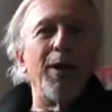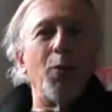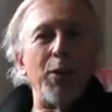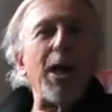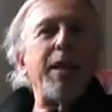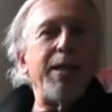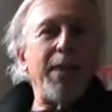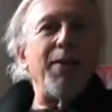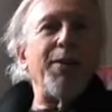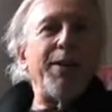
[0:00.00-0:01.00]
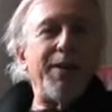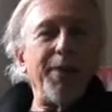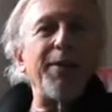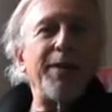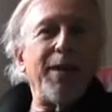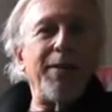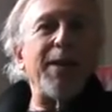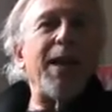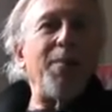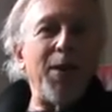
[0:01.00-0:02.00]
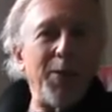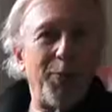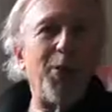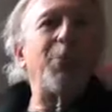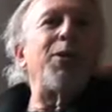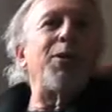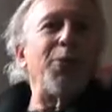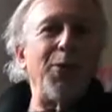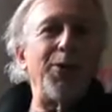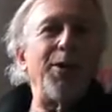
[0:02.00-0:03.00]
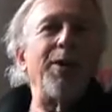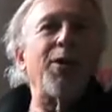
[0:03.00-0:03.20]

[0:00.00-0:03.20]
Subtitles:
which I take very seriously because I have my own approach to torsion,